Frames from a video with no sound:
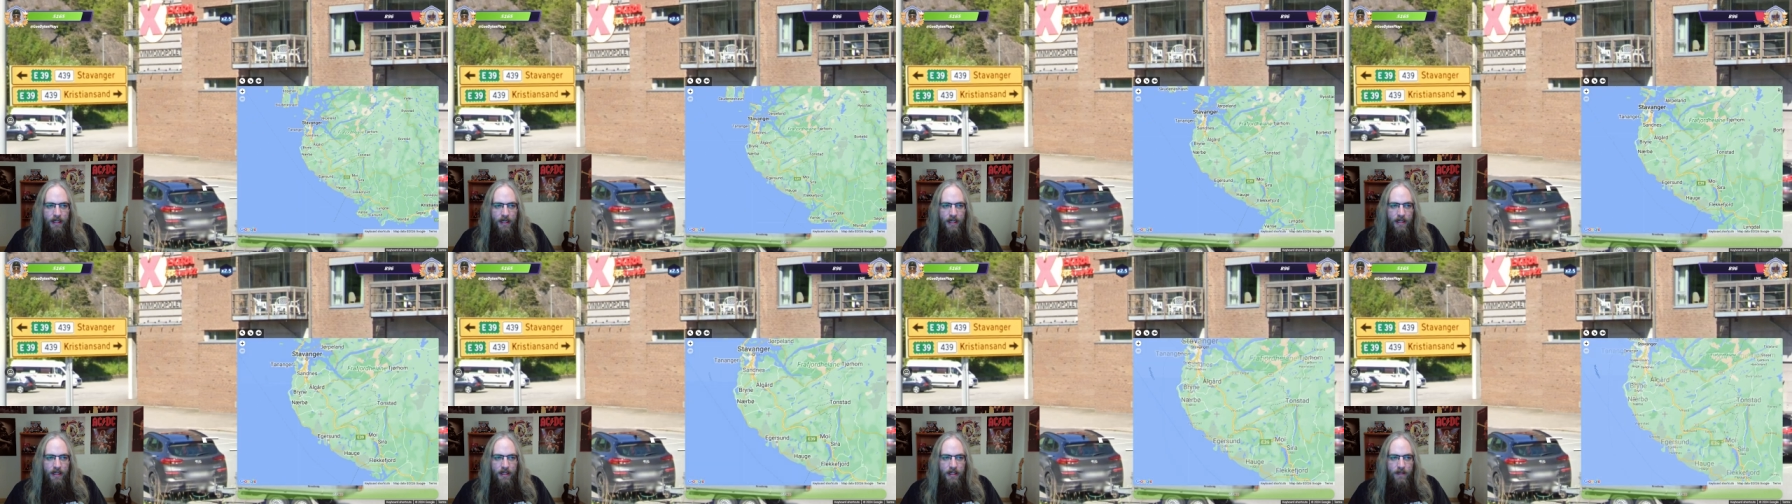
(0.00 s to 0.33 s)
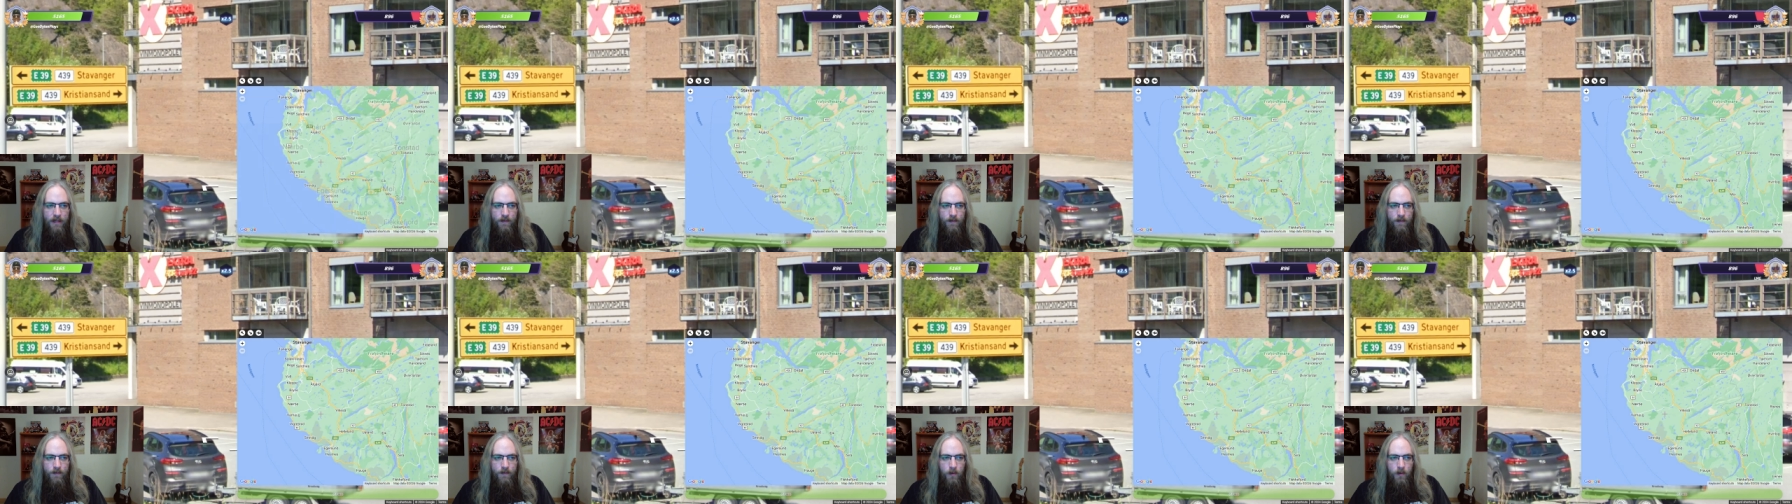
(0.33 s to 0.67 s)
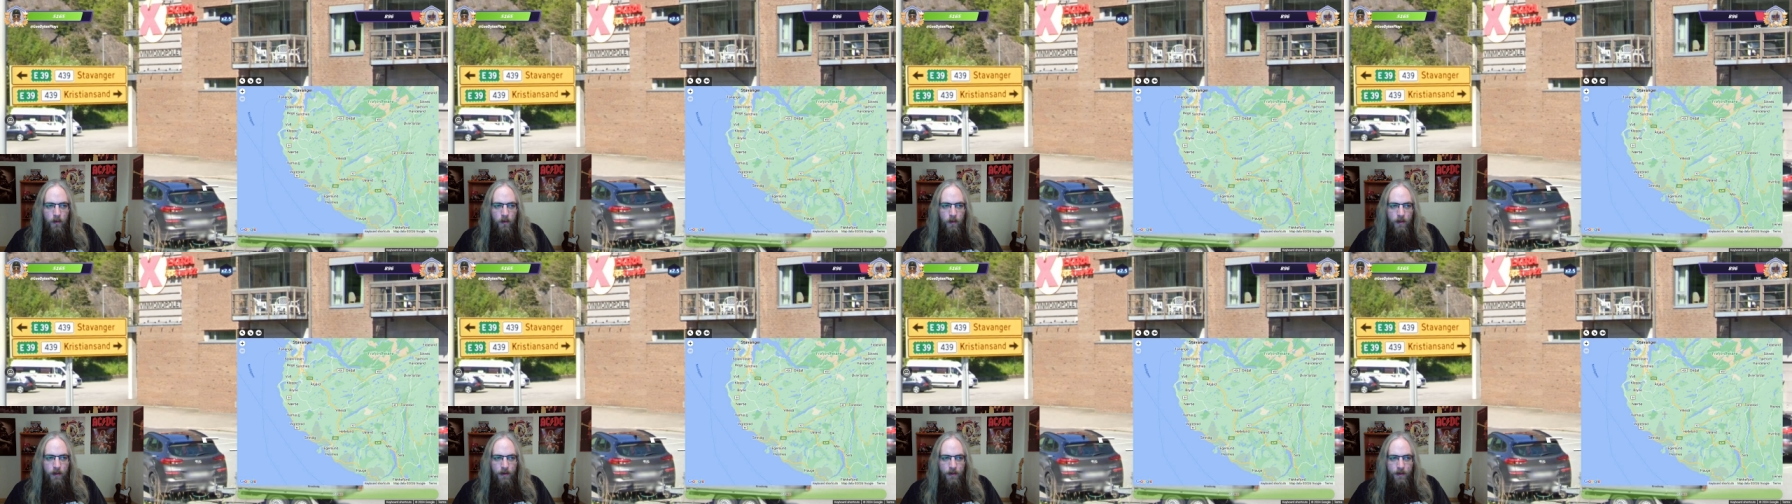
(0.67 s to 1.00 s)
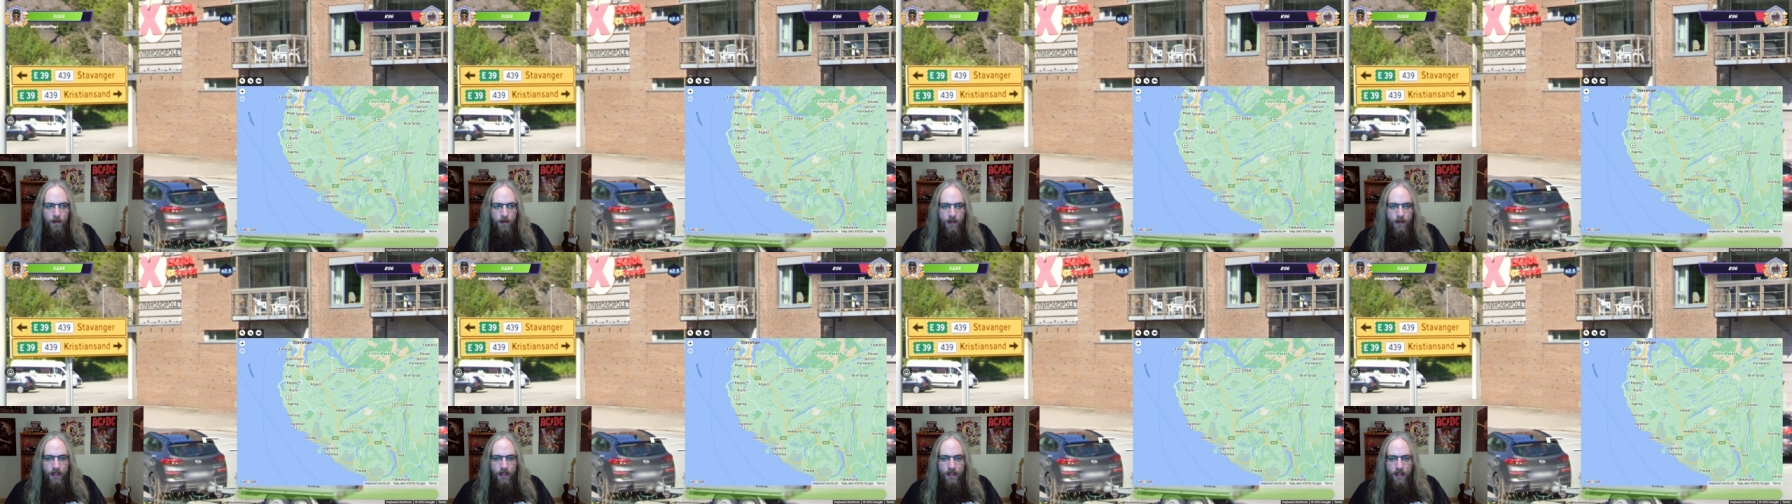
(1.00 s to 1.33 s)
and the
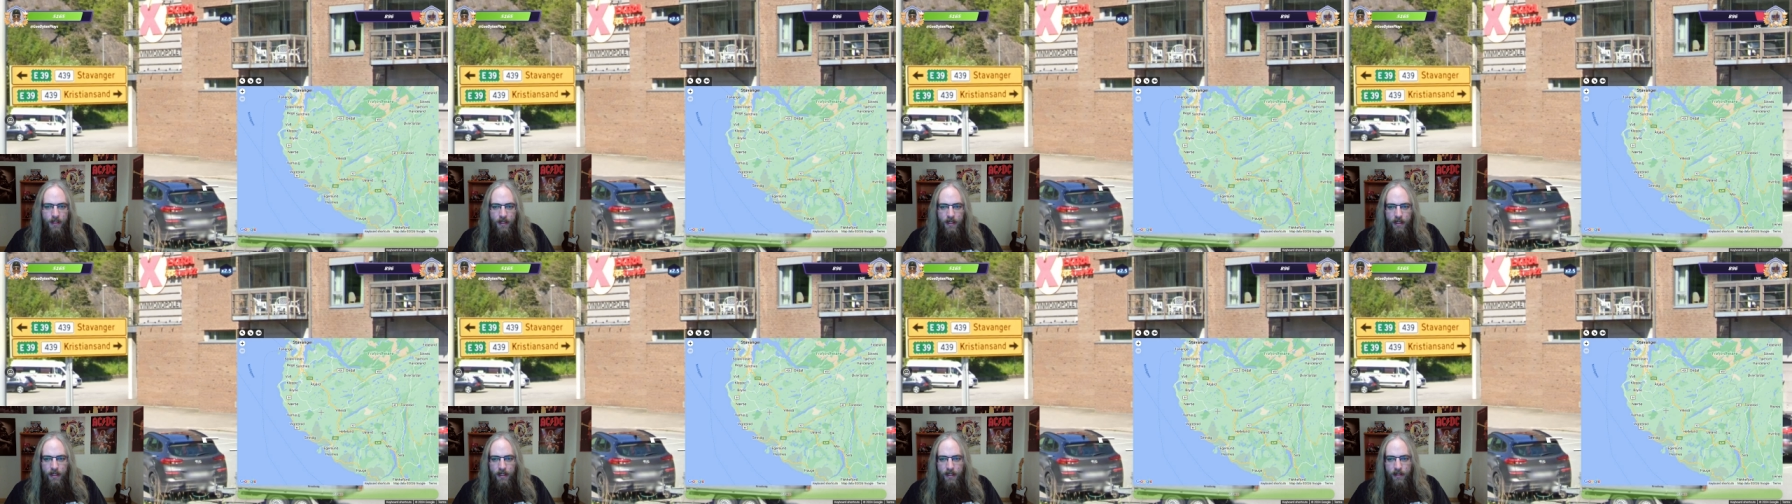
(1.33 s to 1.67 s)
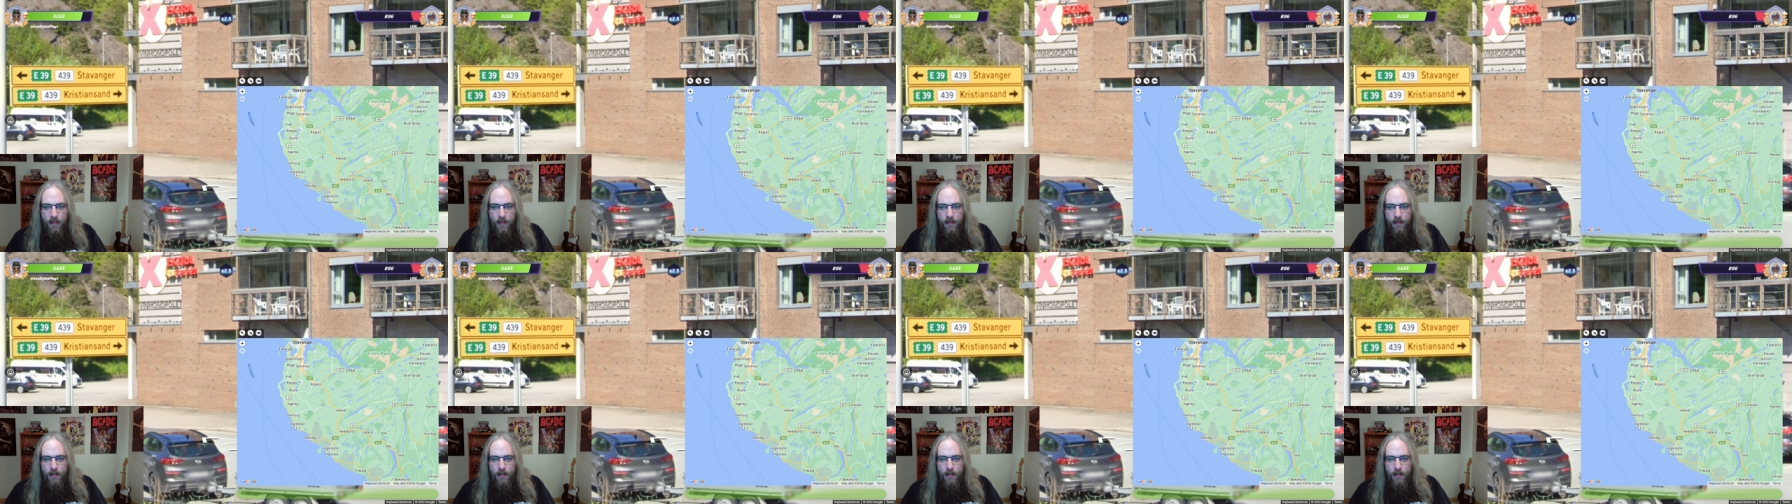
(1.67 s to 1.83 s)
439.